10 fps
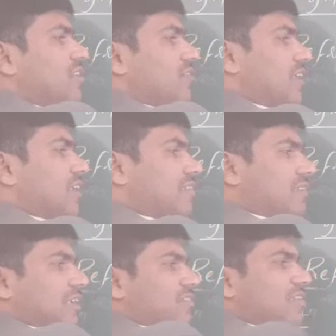distance
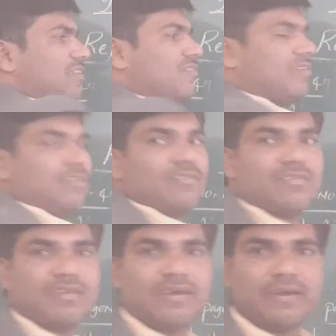and this
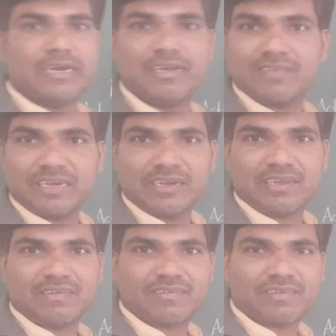distance, it is
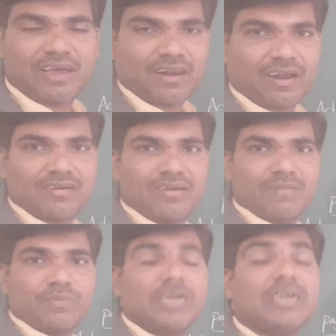increases or not?